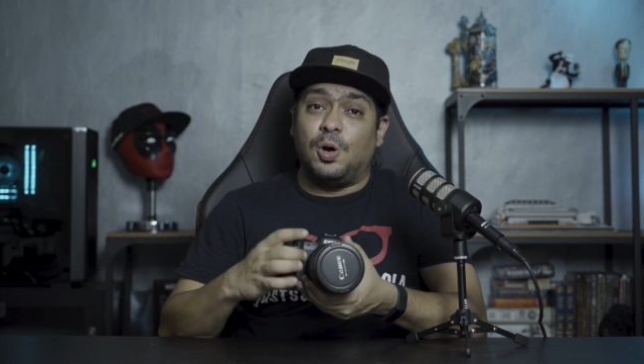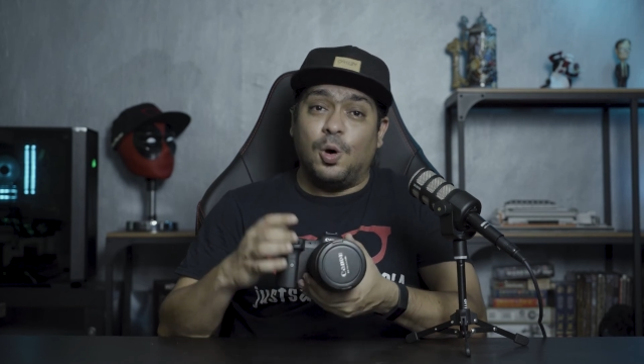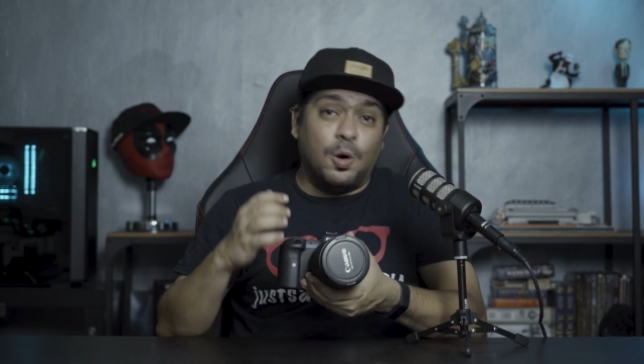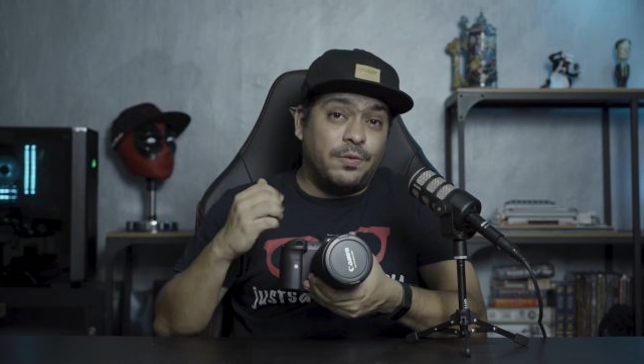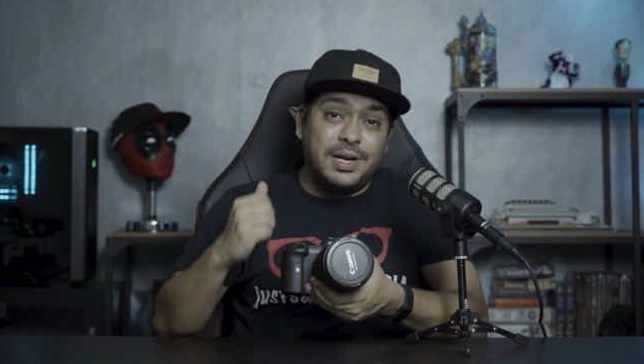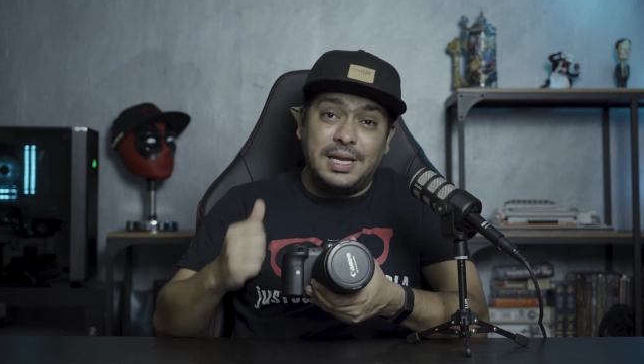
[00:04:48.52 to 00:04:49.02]

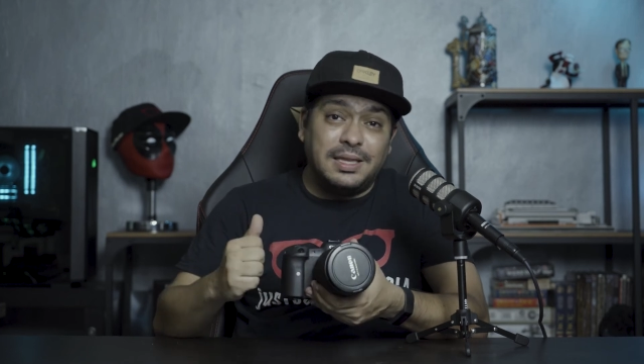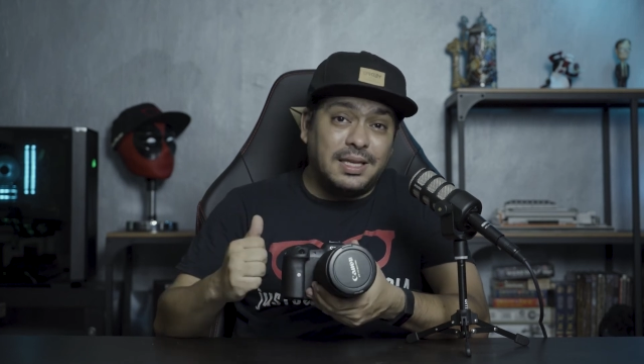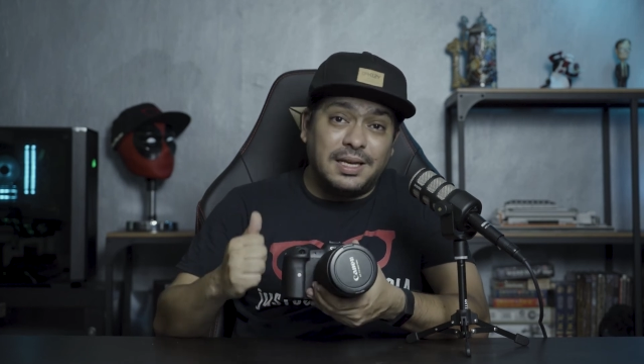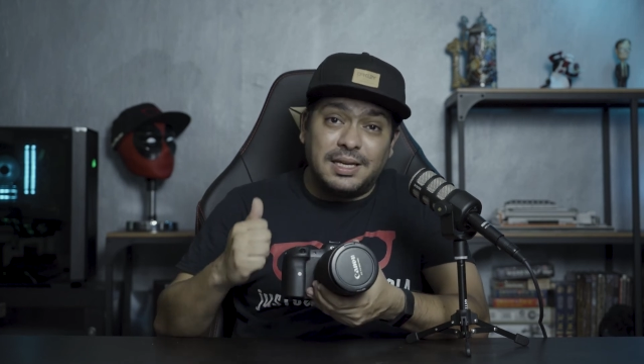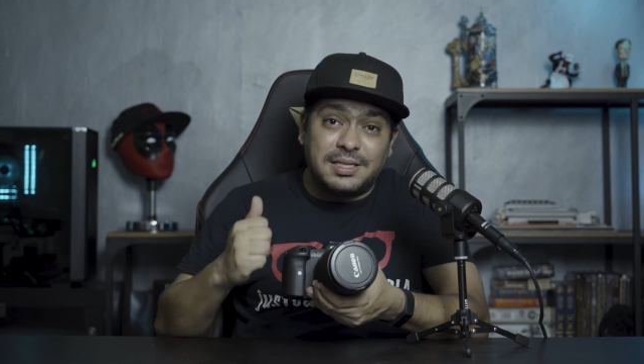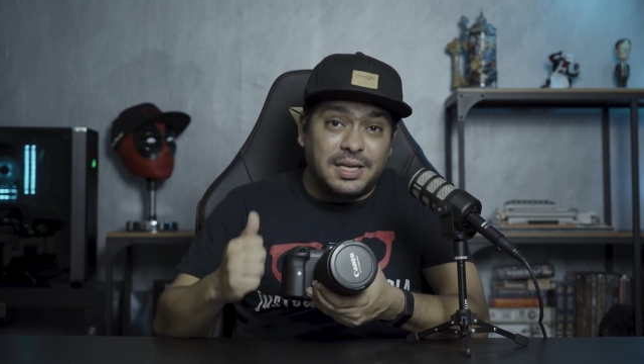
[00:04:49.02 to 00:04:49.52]

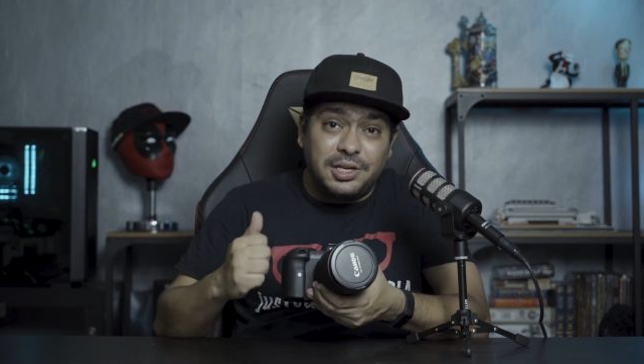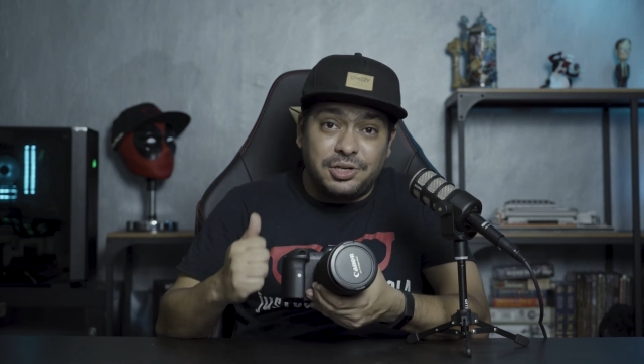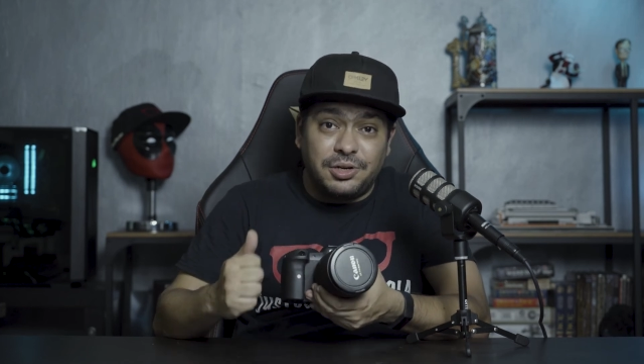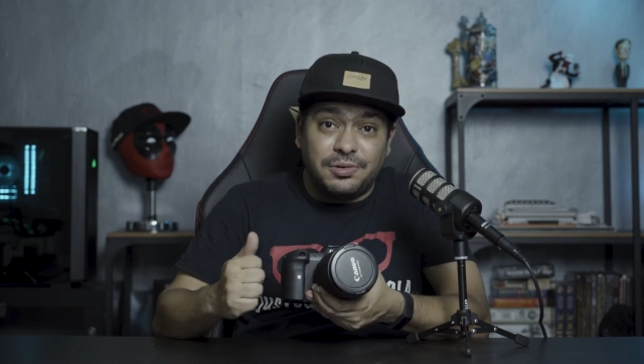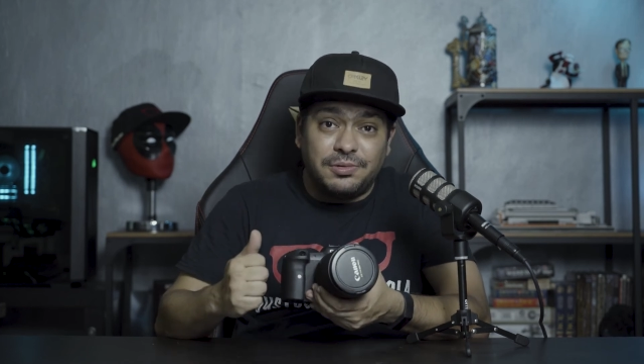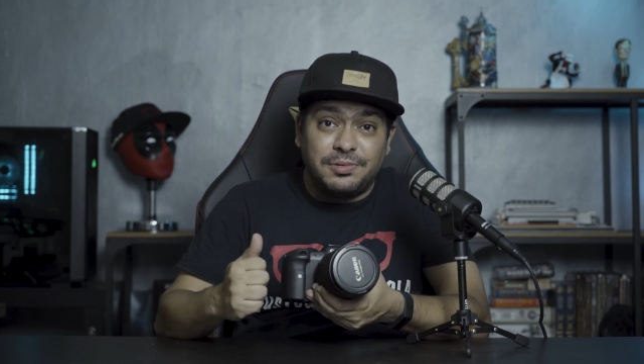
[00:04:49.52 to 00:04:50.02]
Overheating is an
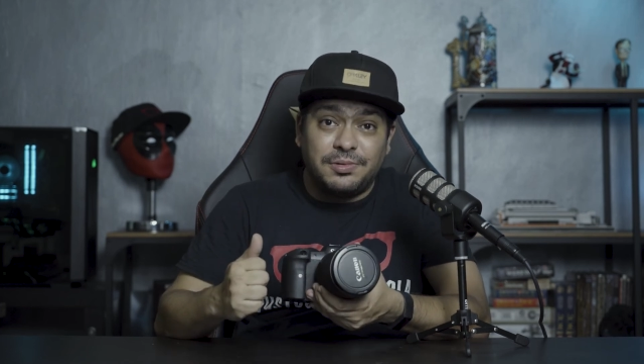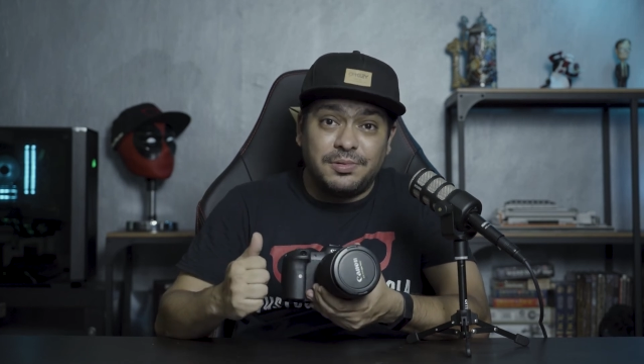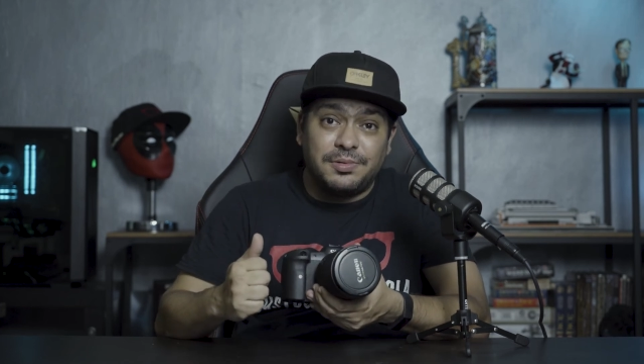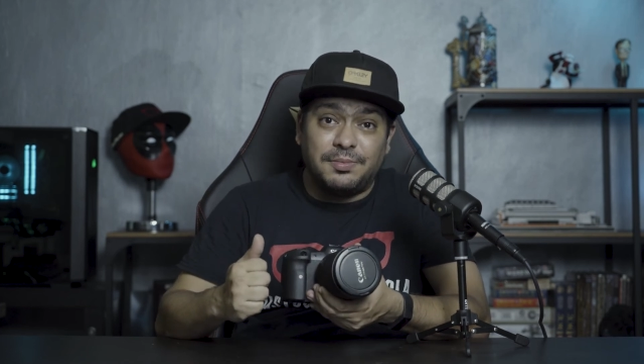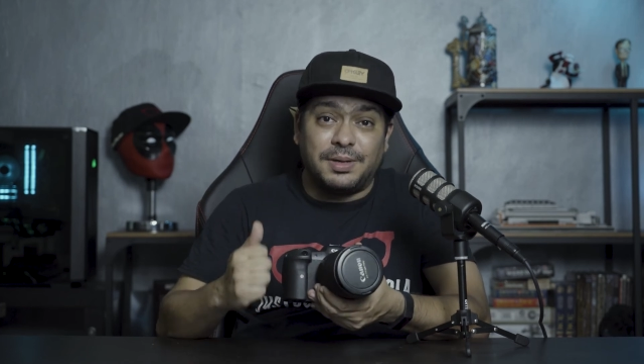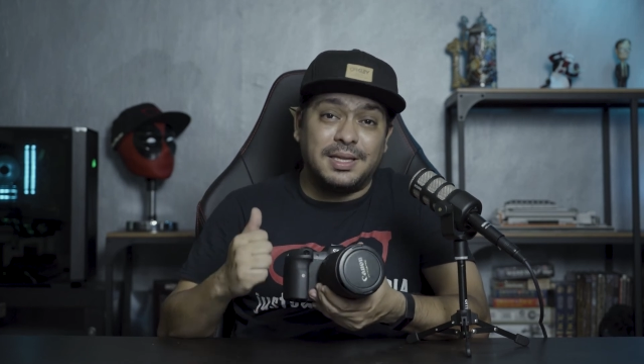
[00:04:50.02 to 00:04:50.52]
issue,
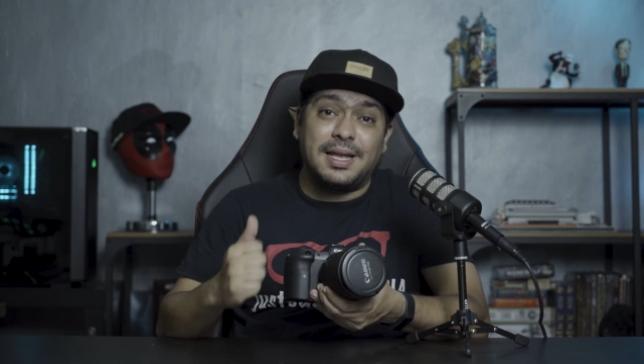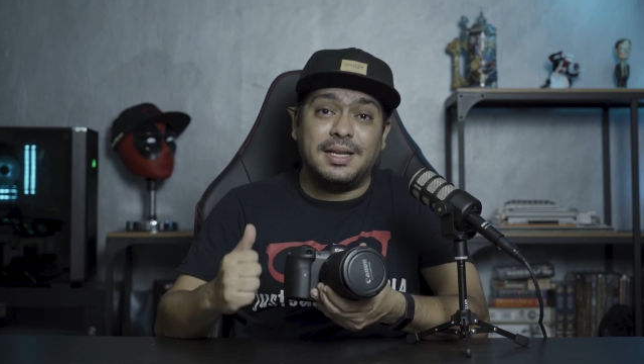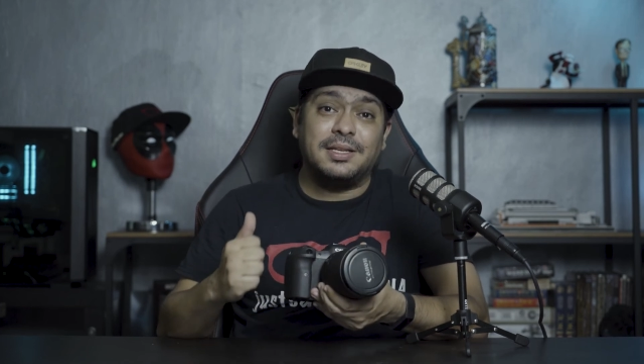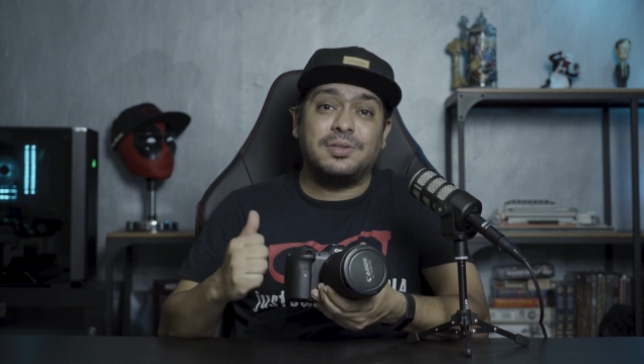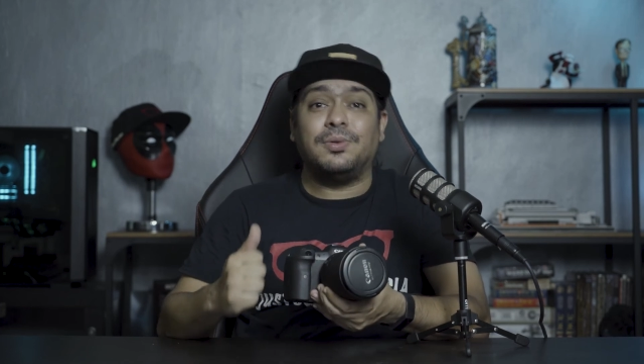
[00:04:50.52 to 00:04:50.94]
but that is